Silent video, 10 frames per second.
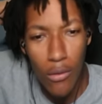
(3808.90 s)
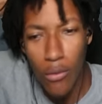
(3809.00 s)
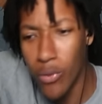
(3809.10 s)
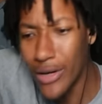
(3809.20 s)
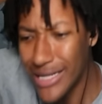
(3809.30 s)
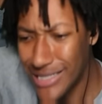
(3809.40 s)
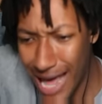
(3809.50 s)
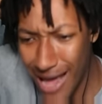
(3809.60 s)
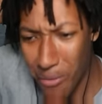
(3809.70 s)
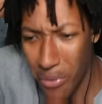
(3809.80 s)
What is
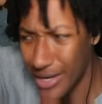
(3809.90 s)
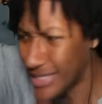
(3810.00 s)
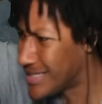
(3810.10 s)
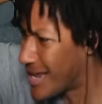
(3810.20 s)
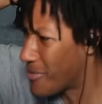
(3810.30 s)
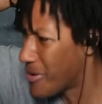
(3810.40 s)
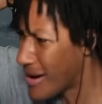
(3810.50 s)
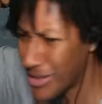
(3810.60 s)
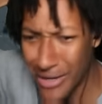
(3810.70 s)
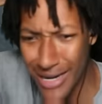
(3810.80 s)
that? What is that? What am I
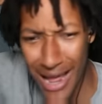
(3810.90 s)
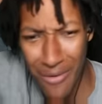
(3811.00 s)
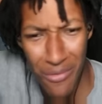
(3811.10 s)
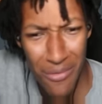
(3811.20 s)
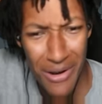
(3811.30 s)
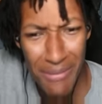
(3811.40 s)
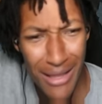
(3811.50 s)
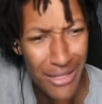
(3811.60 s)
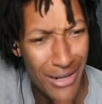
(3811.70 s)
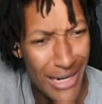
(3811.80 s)
looking at? What am I
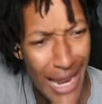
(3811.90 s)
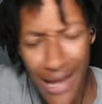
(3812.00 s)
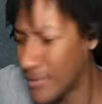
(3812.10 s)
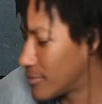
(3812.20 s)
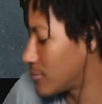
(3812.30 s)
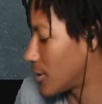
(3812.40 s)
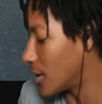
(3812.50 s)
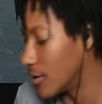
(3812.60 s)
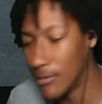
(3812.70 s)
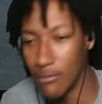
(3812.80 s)
looking at? Nah,
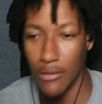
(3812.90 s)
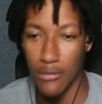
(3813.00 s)
bro.